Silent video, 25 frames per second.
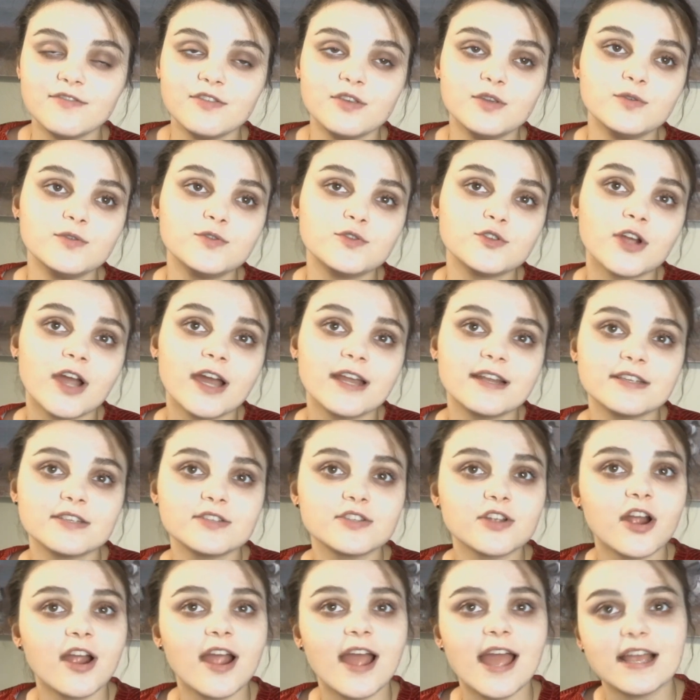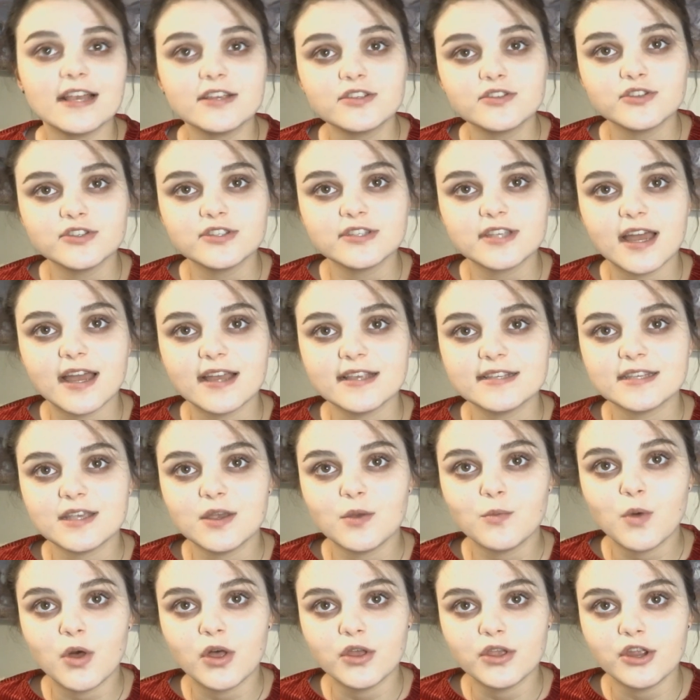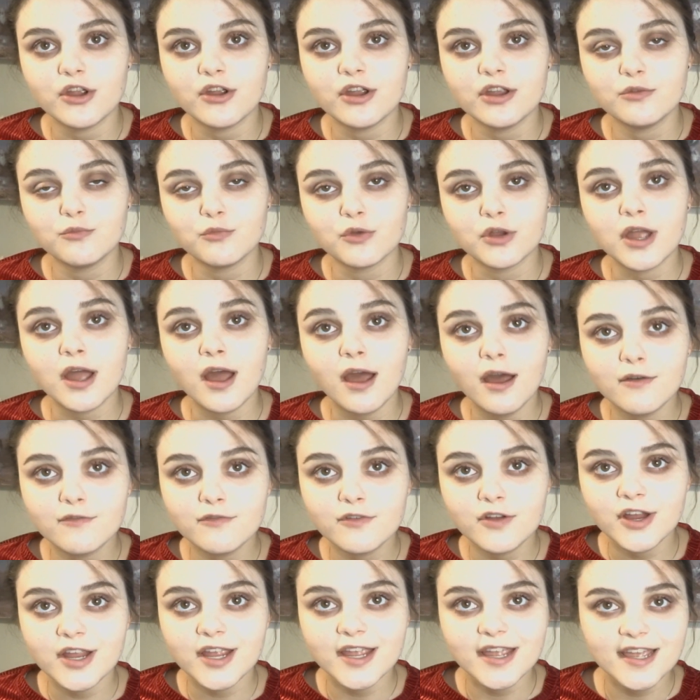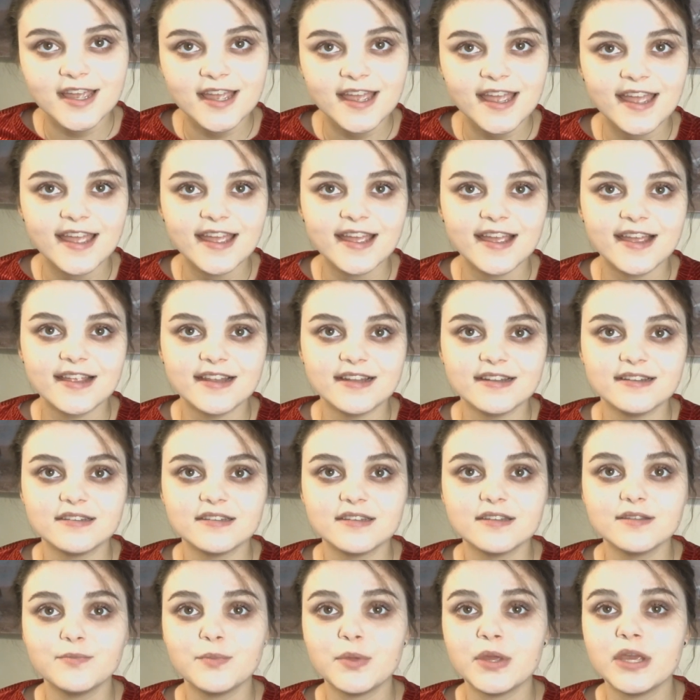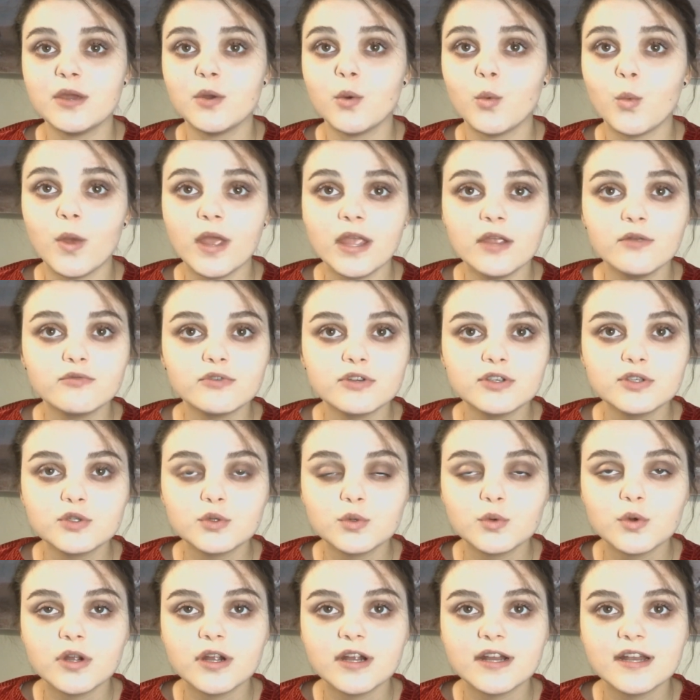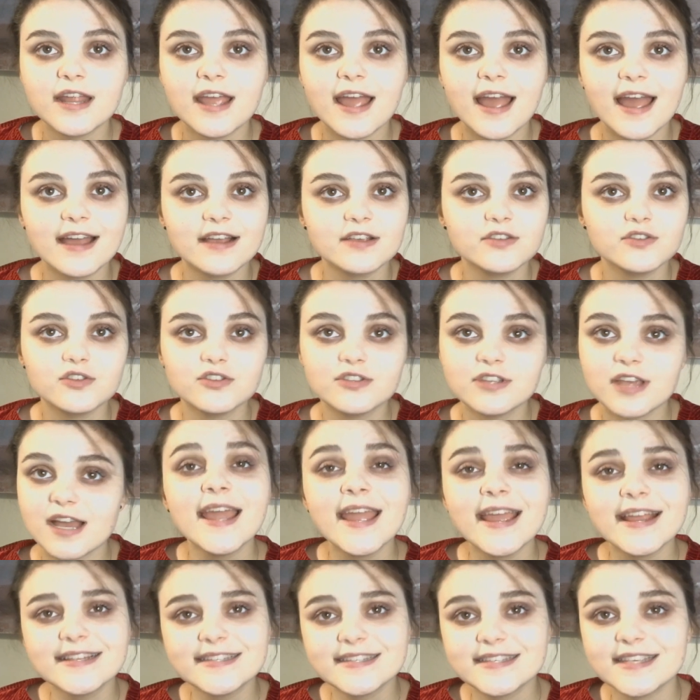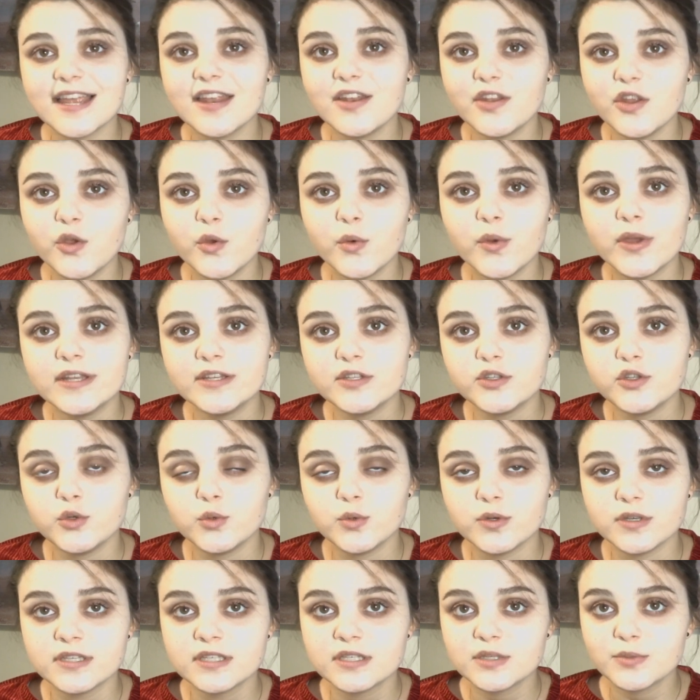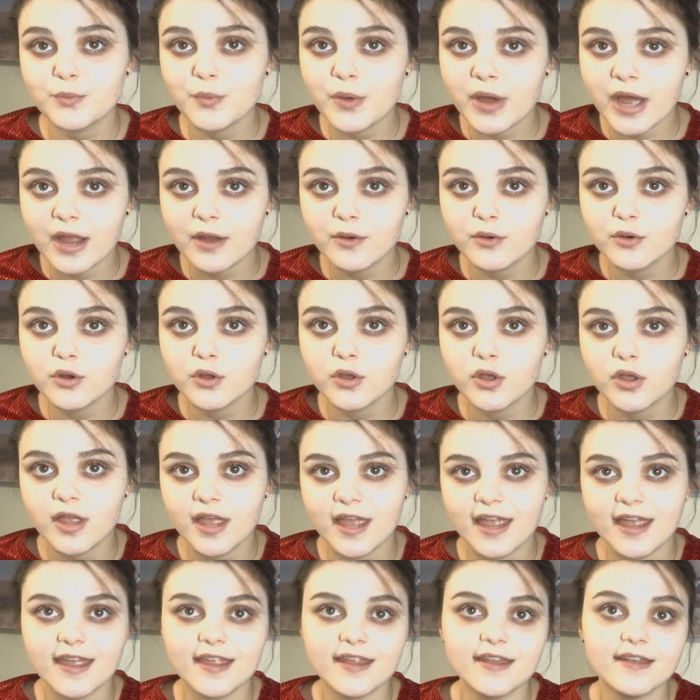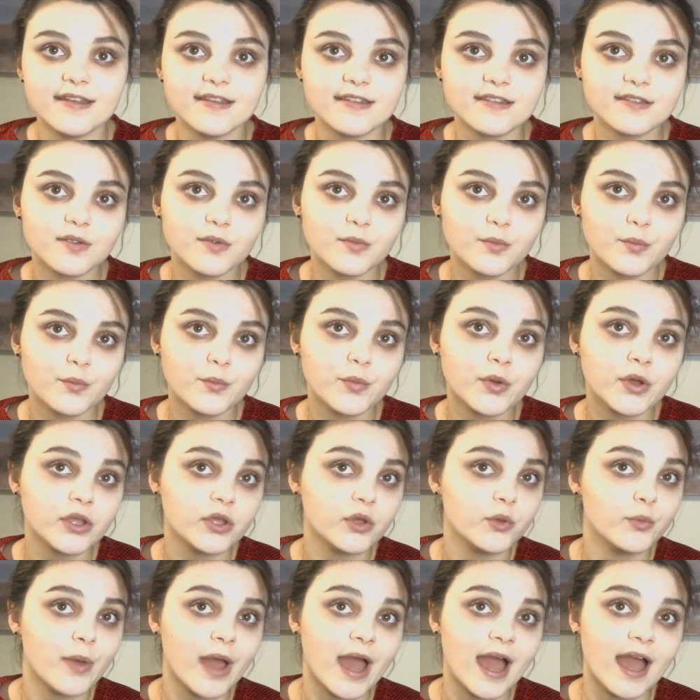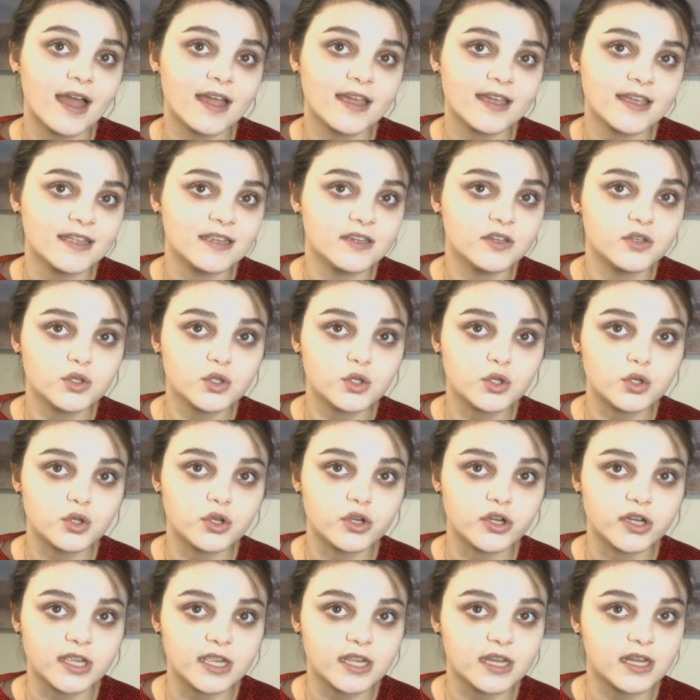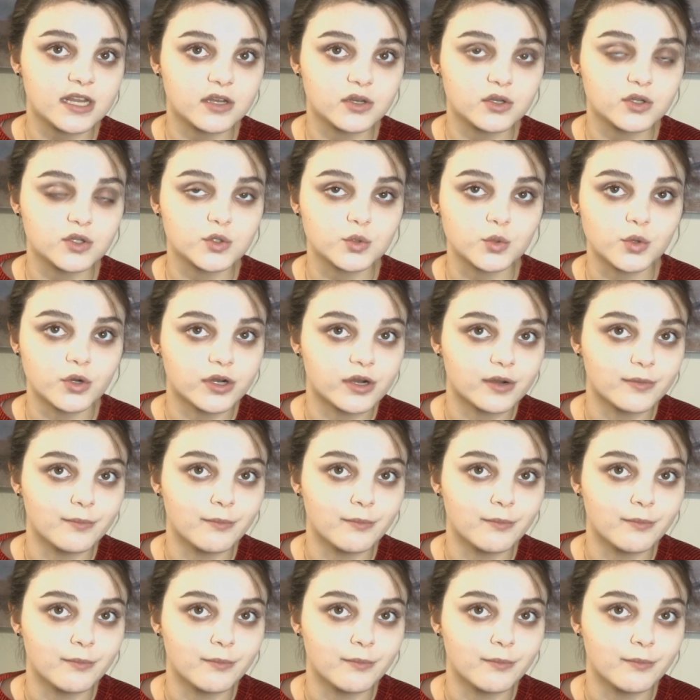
you try to start exercising while you're in recovery and being weight restored, exercise can send you into a spiral and put you back into your eating disorder